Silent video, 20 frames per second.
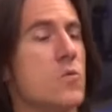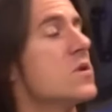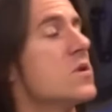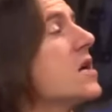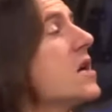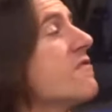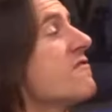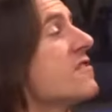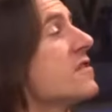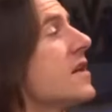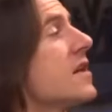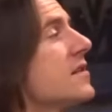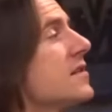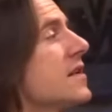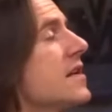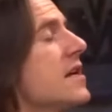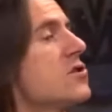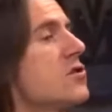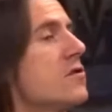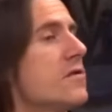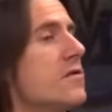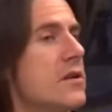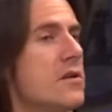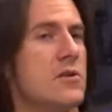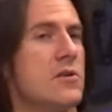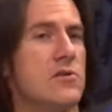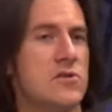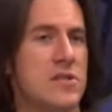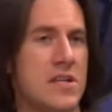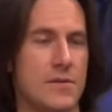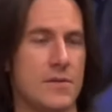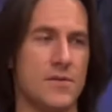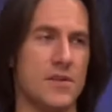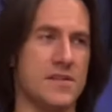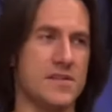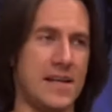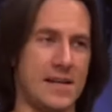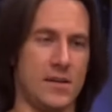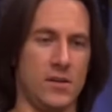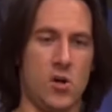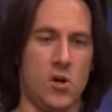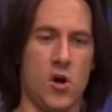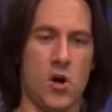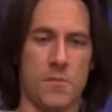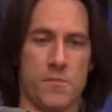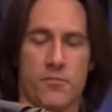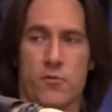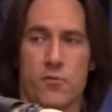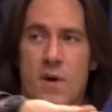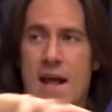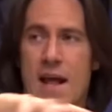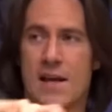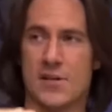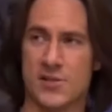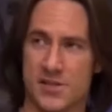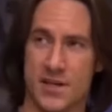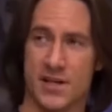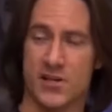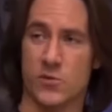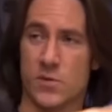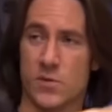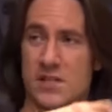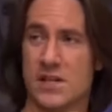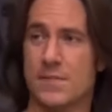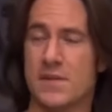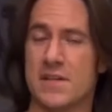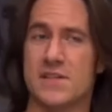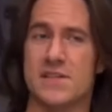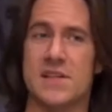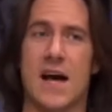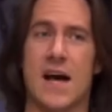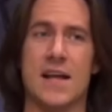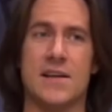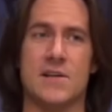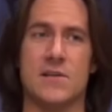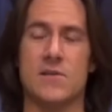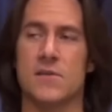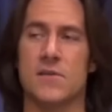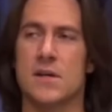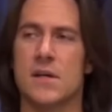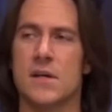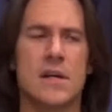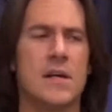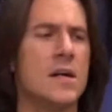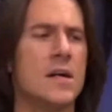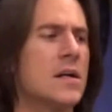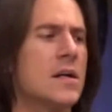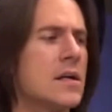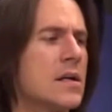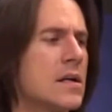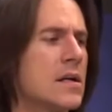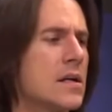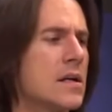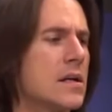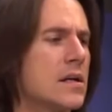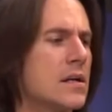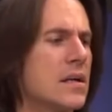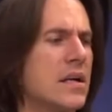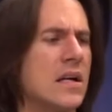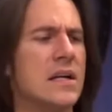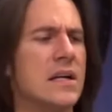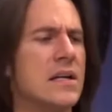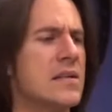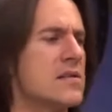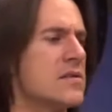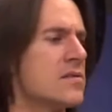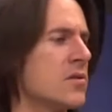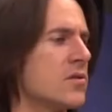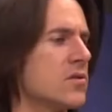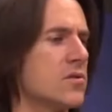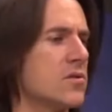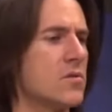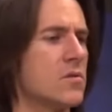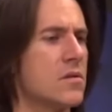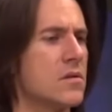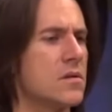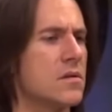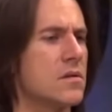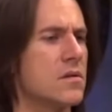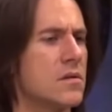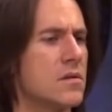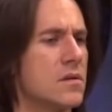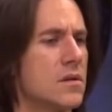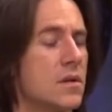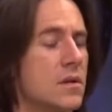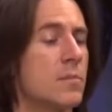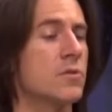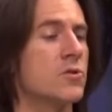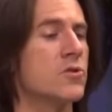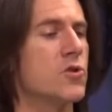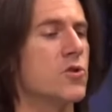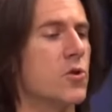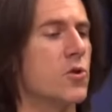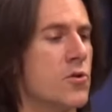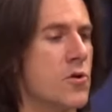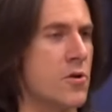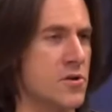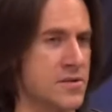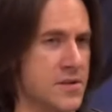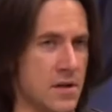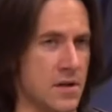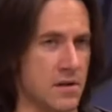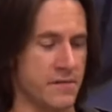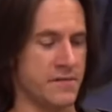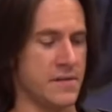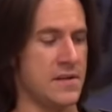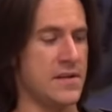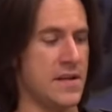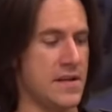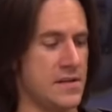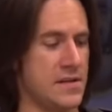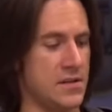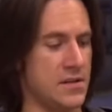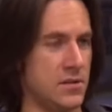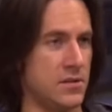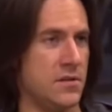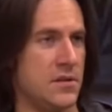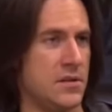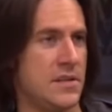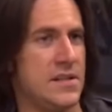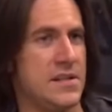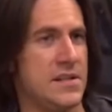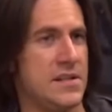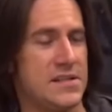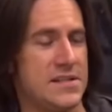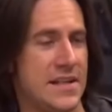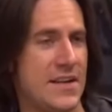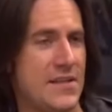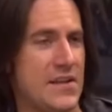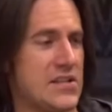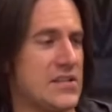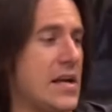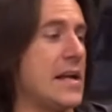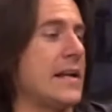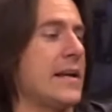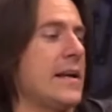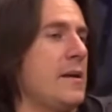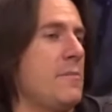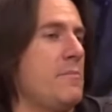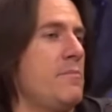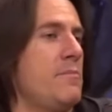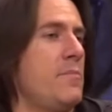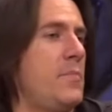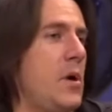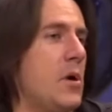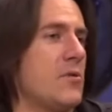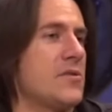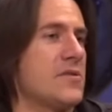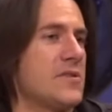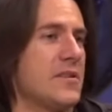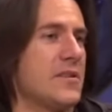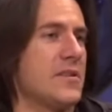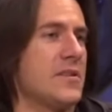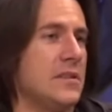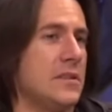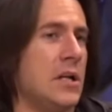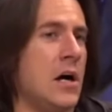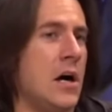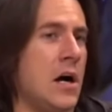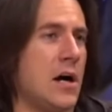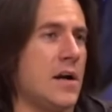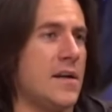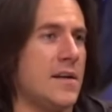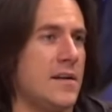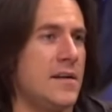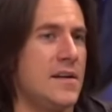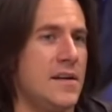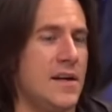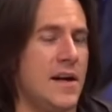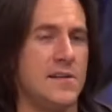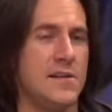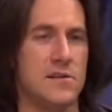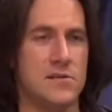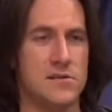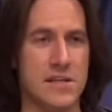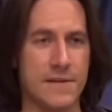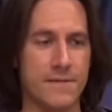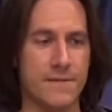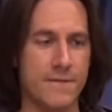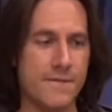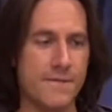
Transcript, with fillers: We have in that cage over there, and you see this like long branch that's kind of twisted up on the side, and you, he's not the one. Come on, show yourself. And he takes a little stick out the side and kind of pokes the, the log, and you see